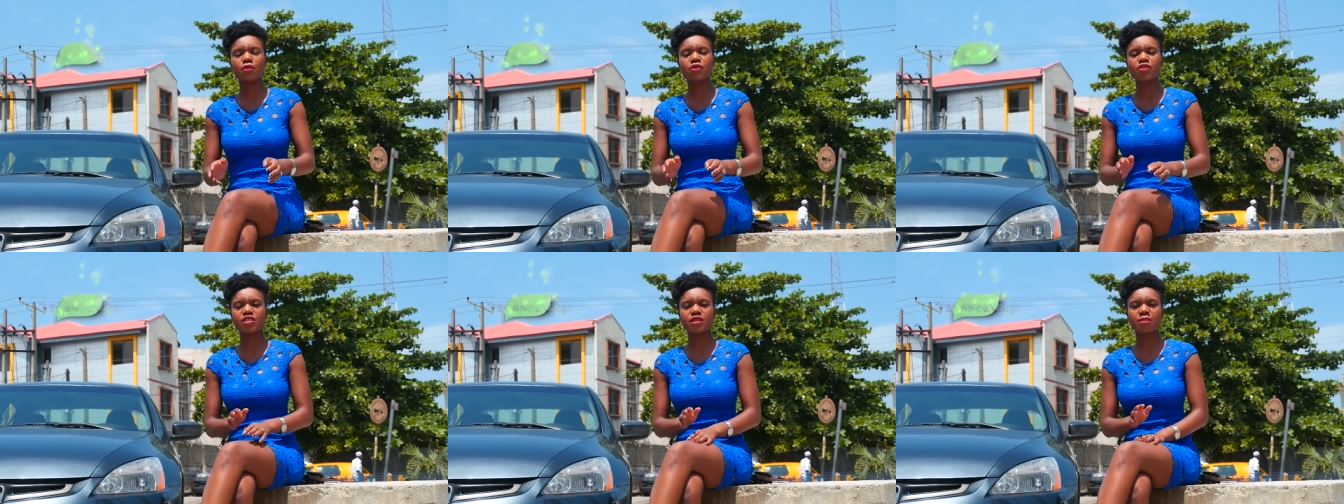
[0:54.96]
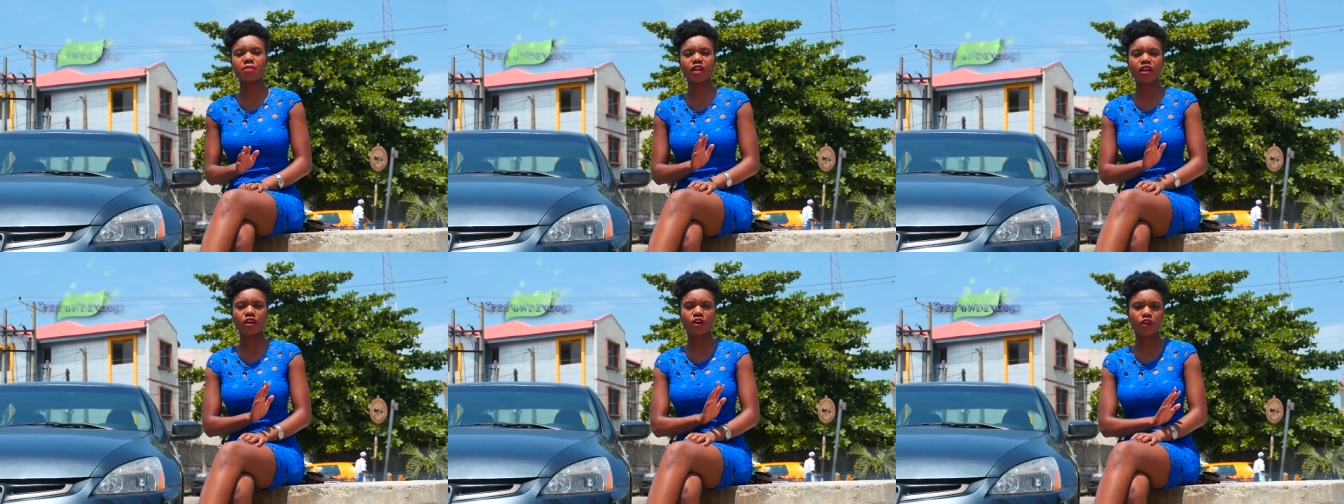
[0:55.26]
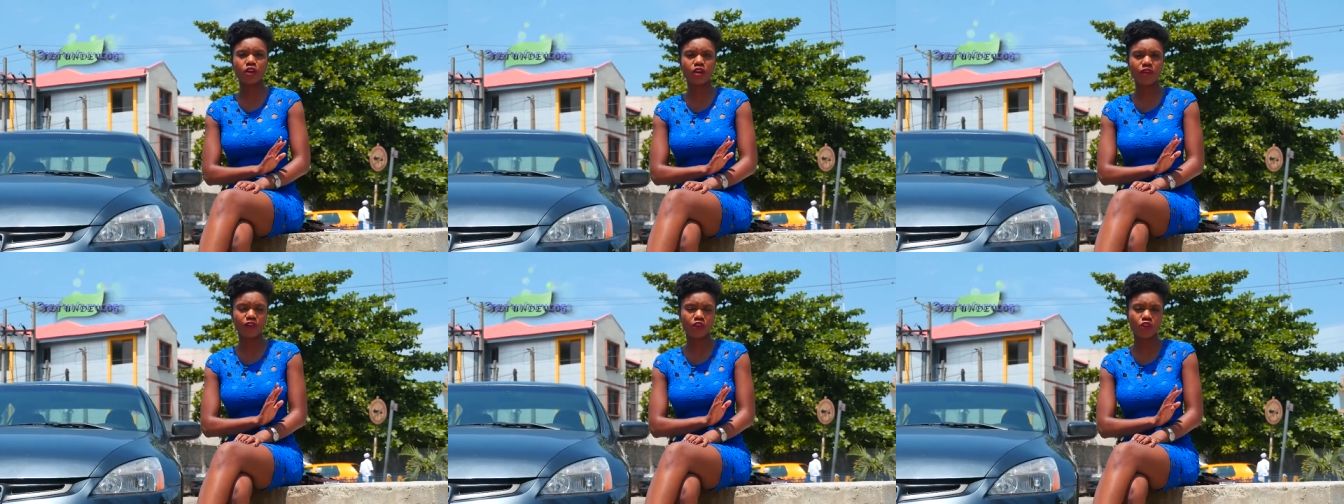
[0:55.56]
which is a bit
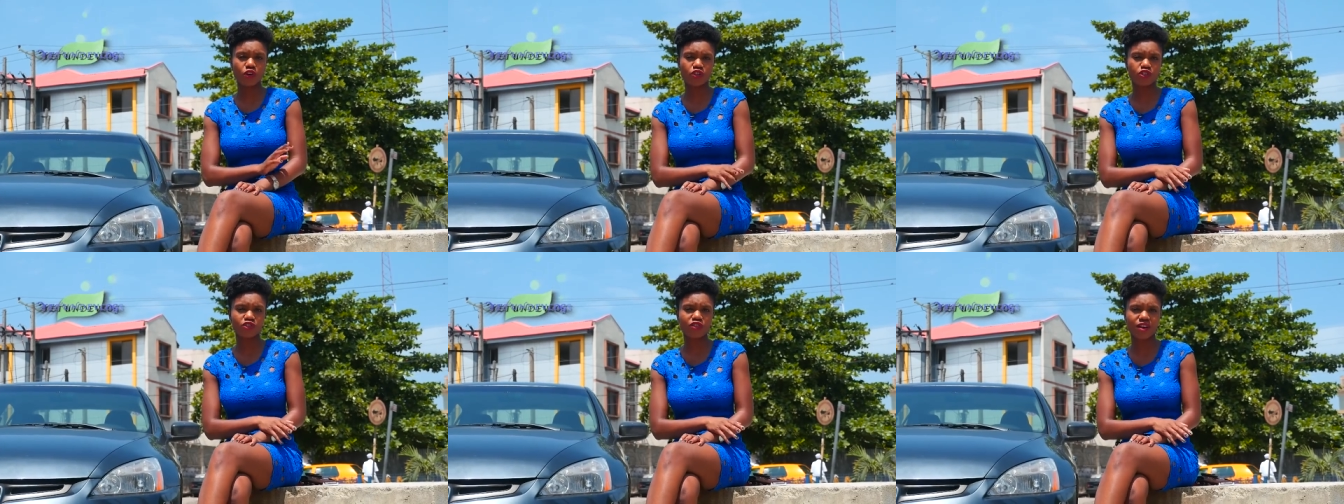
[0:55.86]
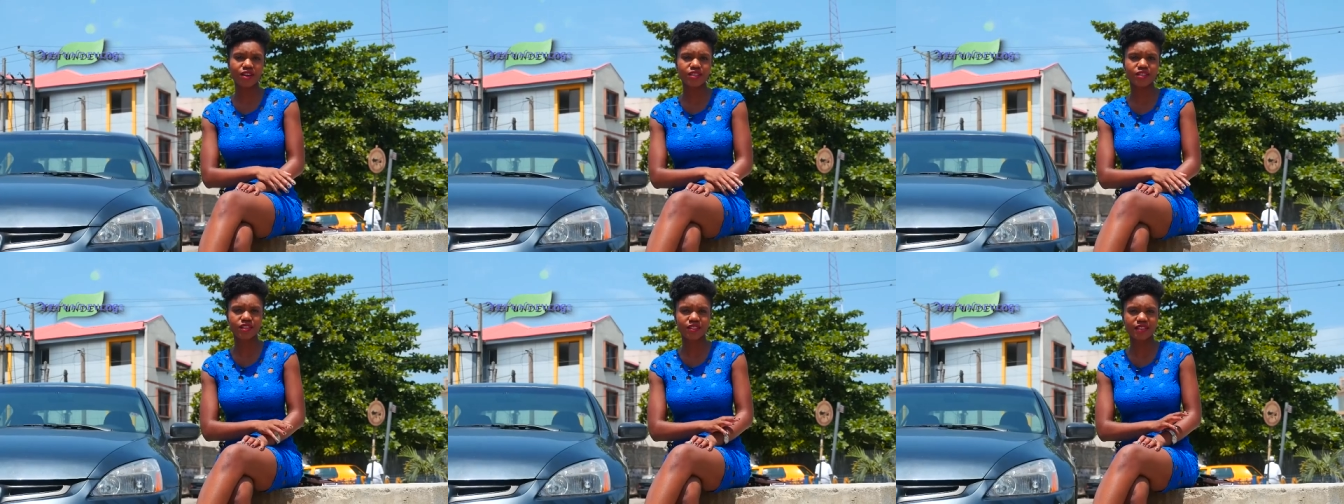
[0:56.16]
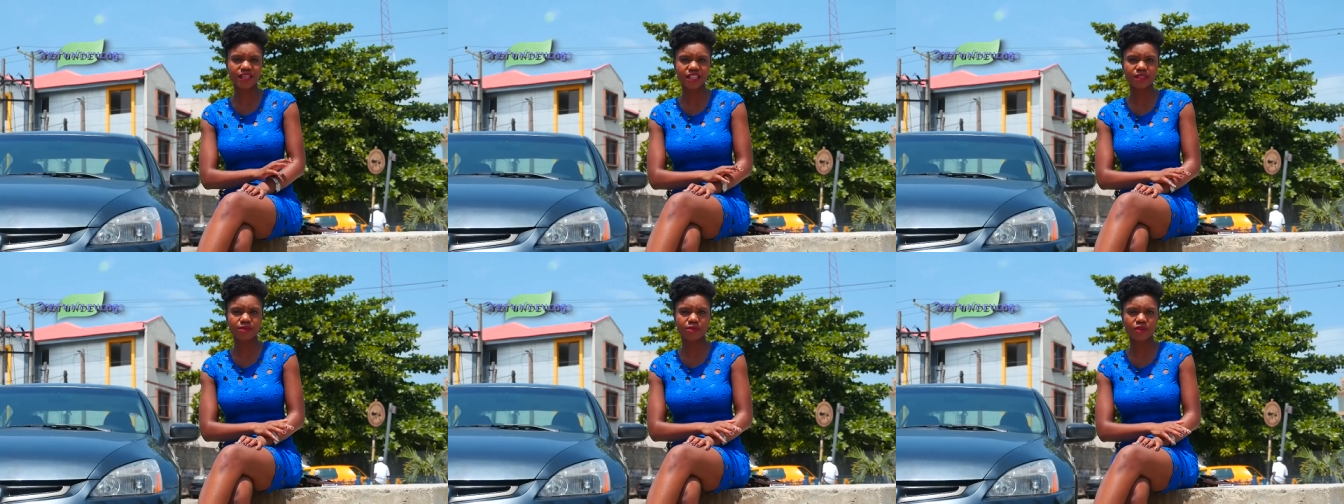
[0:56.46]
of a contrast to the
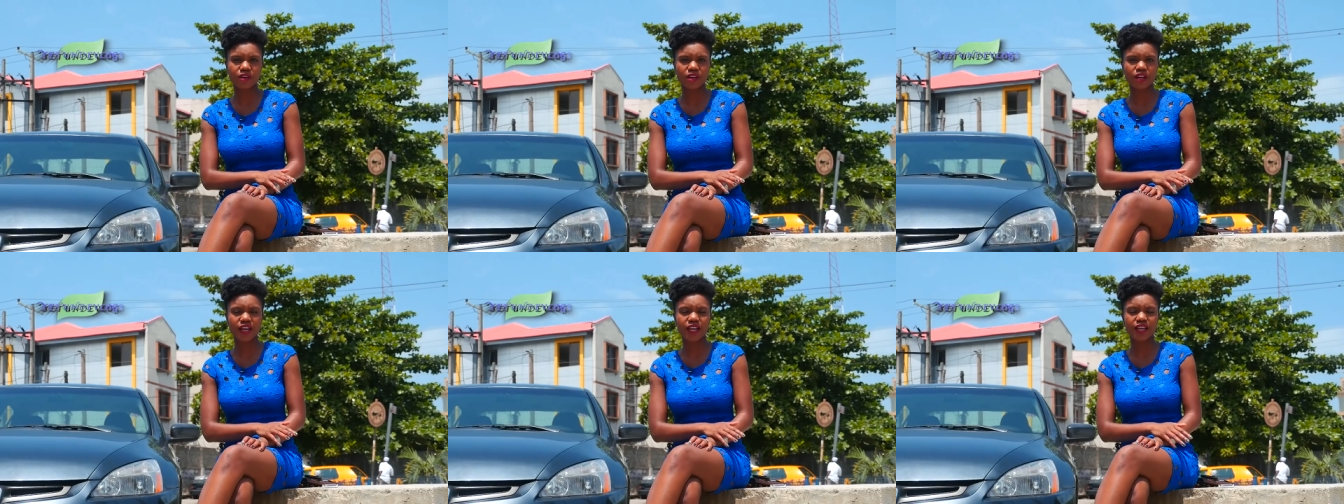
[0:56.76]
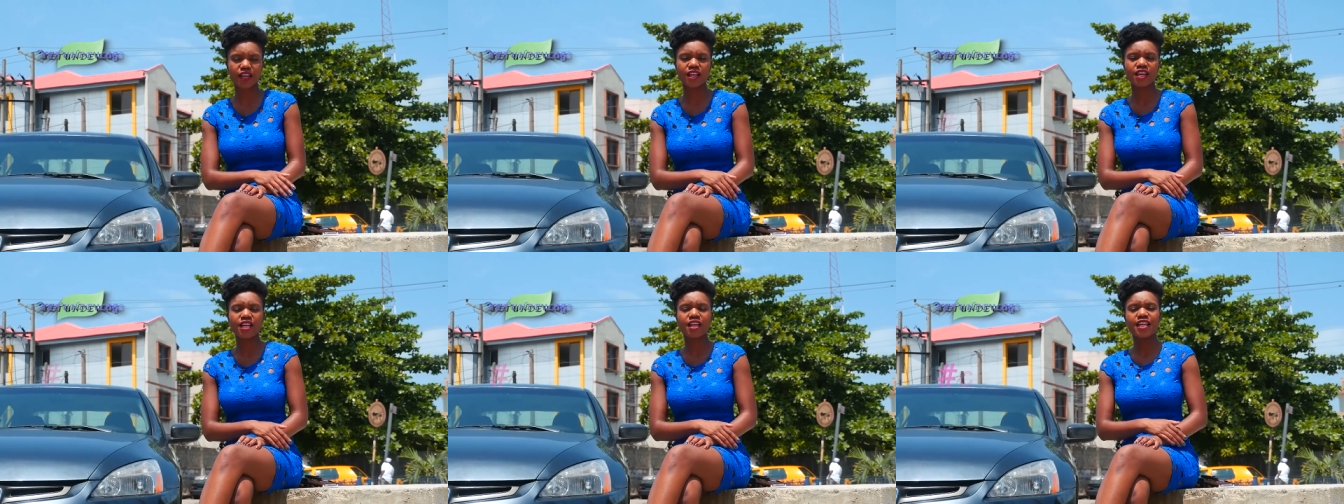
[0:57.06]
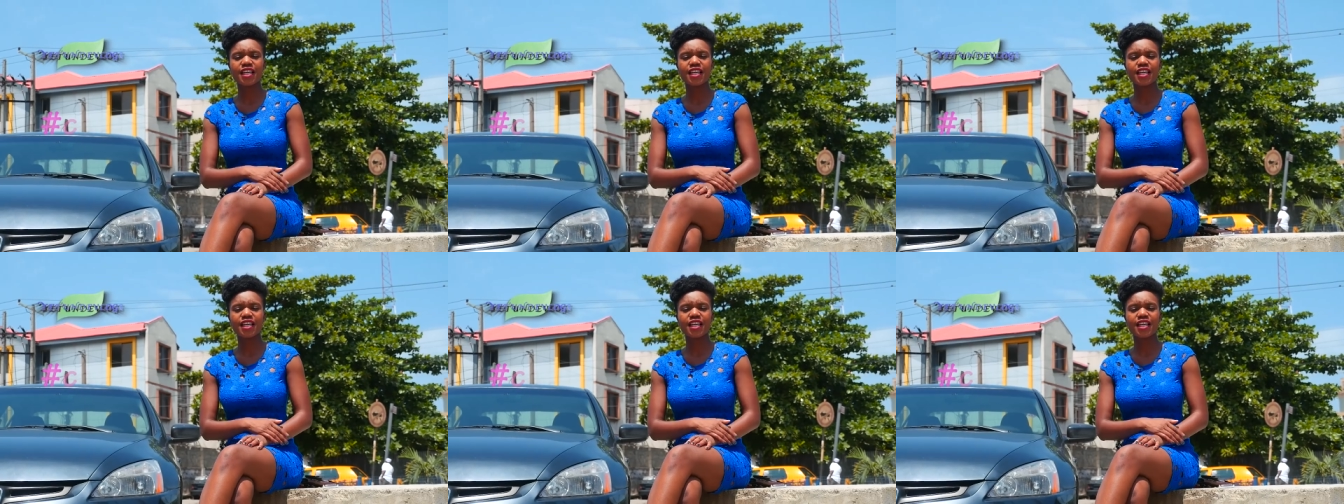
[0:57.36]
desperate guy,